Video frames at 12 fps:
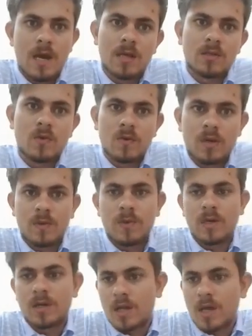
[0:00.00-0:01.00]
as only
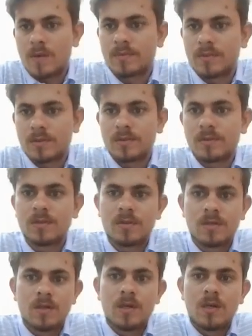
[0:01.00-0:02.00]
blood types
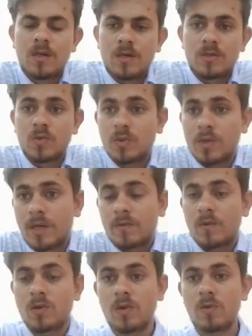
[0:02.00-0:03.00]
so that
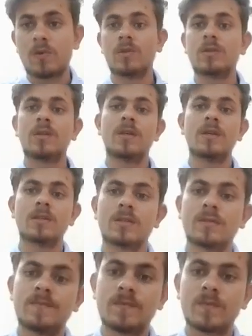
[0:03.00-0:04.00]
was all of the things
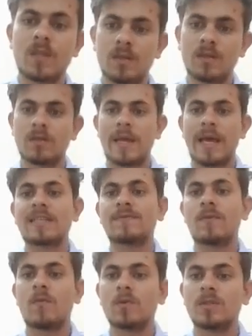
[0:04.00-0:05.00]
thanks
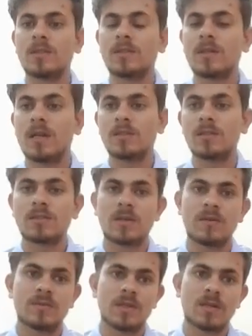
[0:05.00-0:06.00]
for watching can
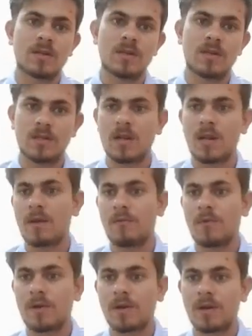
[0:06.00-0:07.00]
subscribe channel hit the like
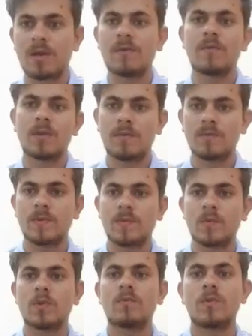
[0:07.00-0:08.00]
button and give a thumbs
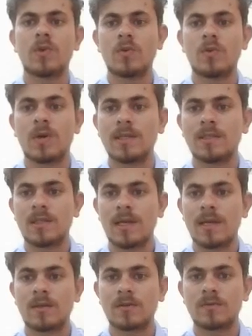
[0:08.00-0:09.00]
up to the video guys
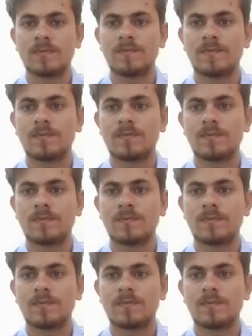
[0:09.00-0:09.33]
thank you